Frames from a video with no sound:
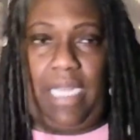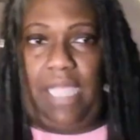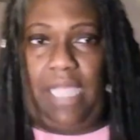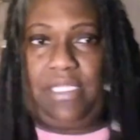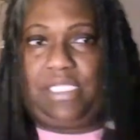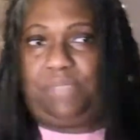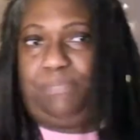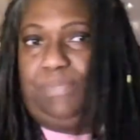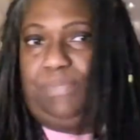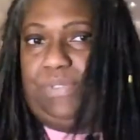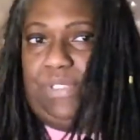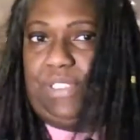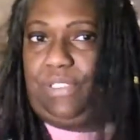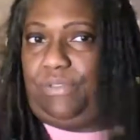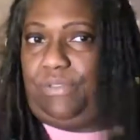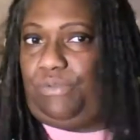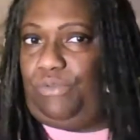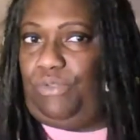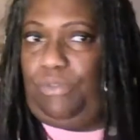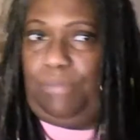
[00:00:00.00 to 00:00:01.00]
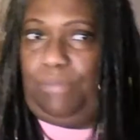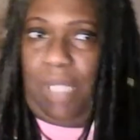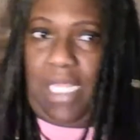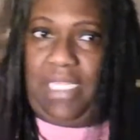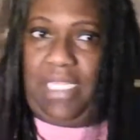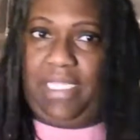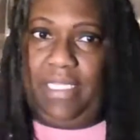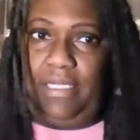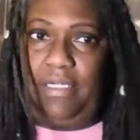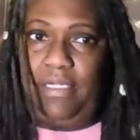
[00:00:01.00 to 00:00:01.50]
and I just put it on
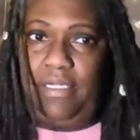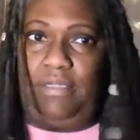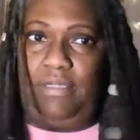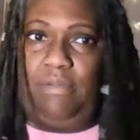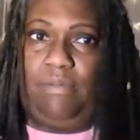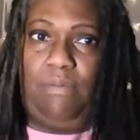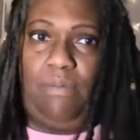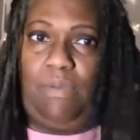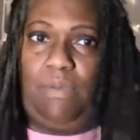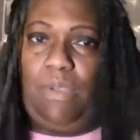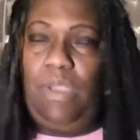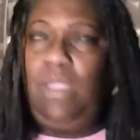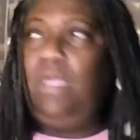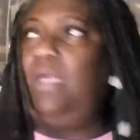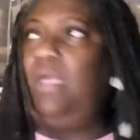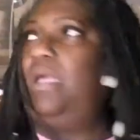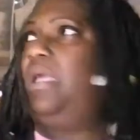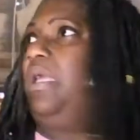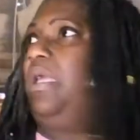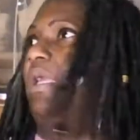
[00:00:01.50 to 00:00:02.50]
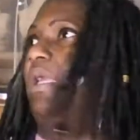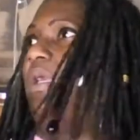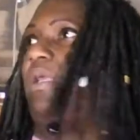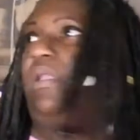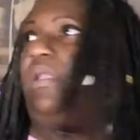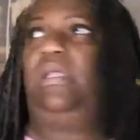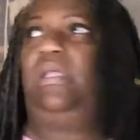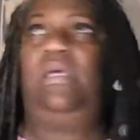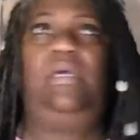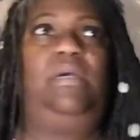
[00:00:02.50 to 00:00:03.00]
my hair,
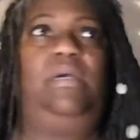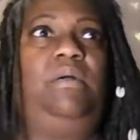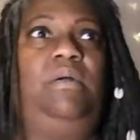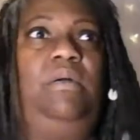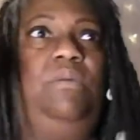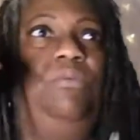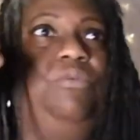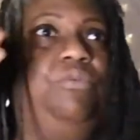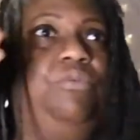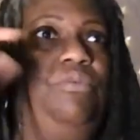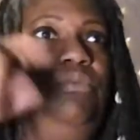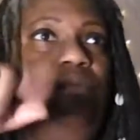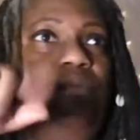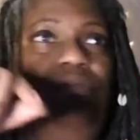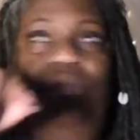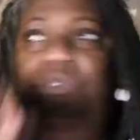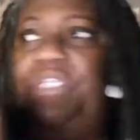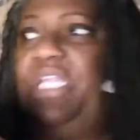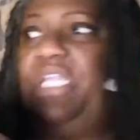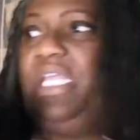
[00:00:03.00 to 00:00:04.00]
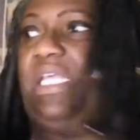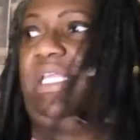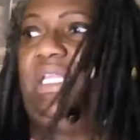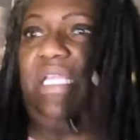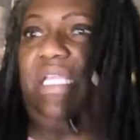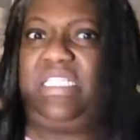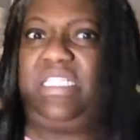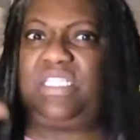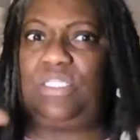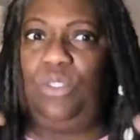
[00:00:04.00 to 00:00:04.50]
and
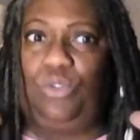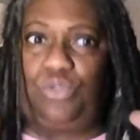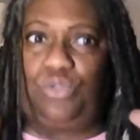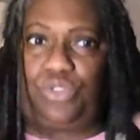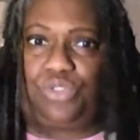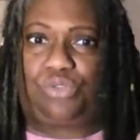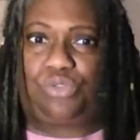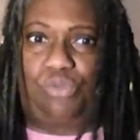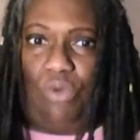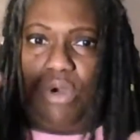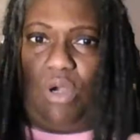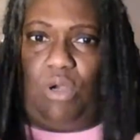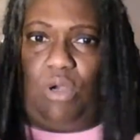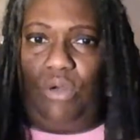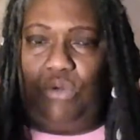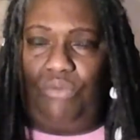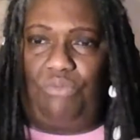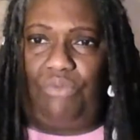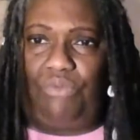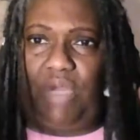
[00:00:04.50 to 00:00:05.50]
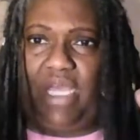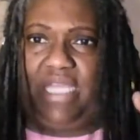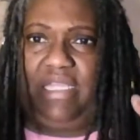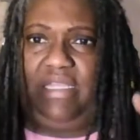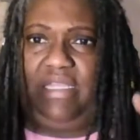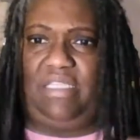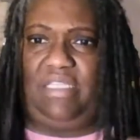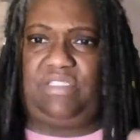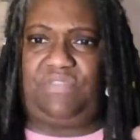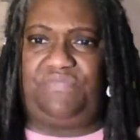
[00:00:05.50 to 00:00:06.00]
then it's so strong,
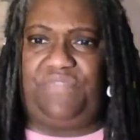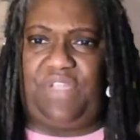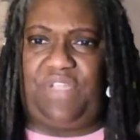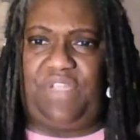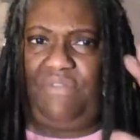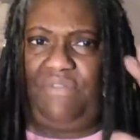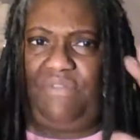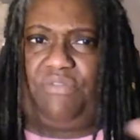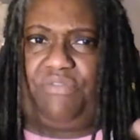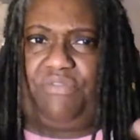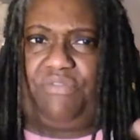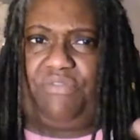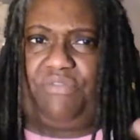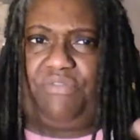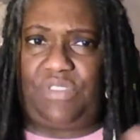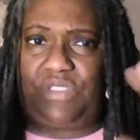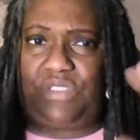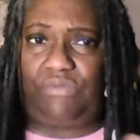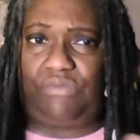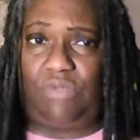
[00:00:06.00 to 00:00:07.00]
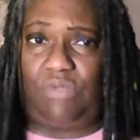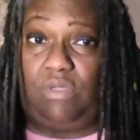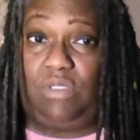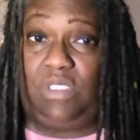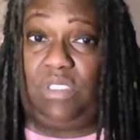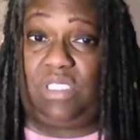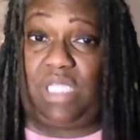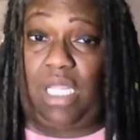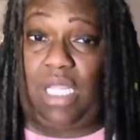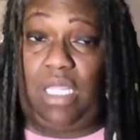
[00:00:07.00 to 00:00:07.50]
right? It's very, very
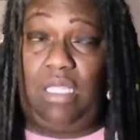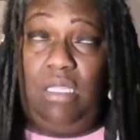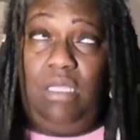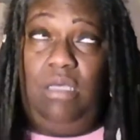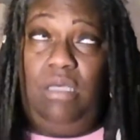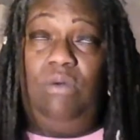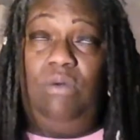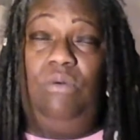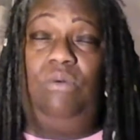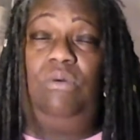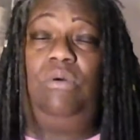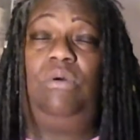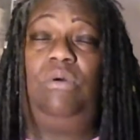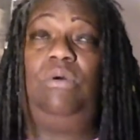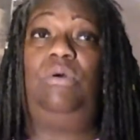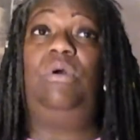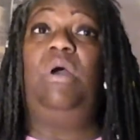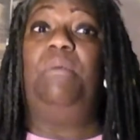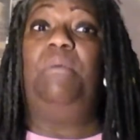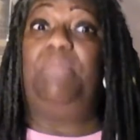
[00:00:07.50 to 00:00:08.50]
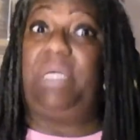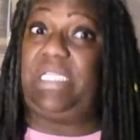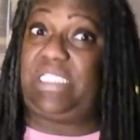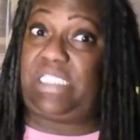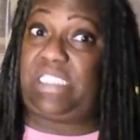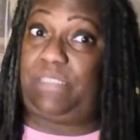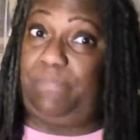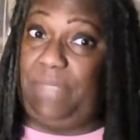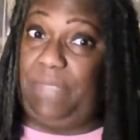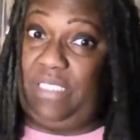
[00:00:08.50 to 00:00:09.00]
strong. It's like, ooh,
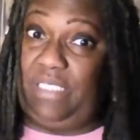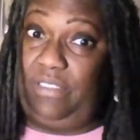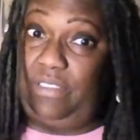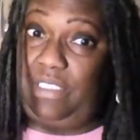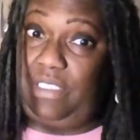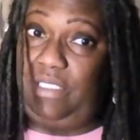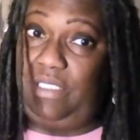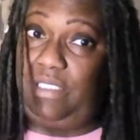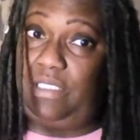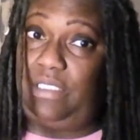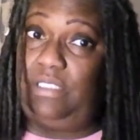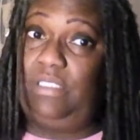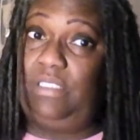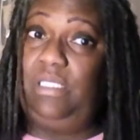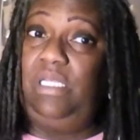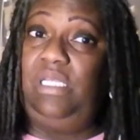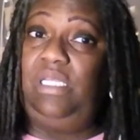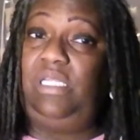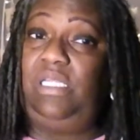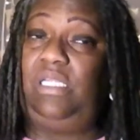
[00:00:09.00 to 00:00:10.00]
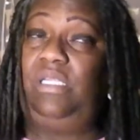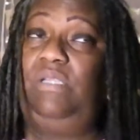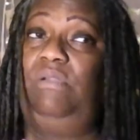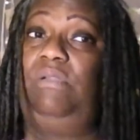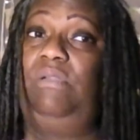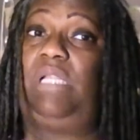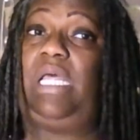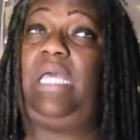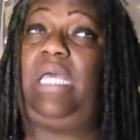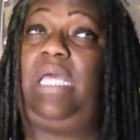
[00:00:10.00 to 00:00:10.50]
but it smells good.
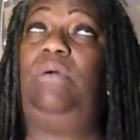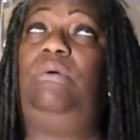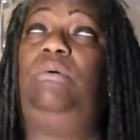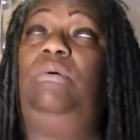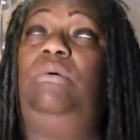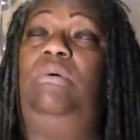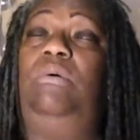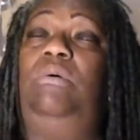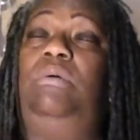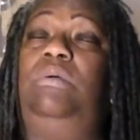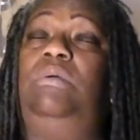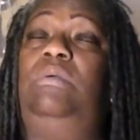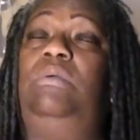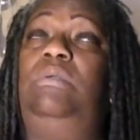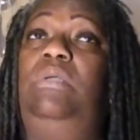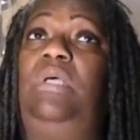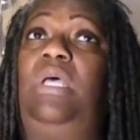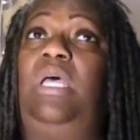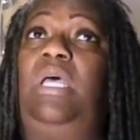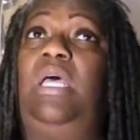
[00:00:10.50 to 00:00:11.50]
And you like, ooh.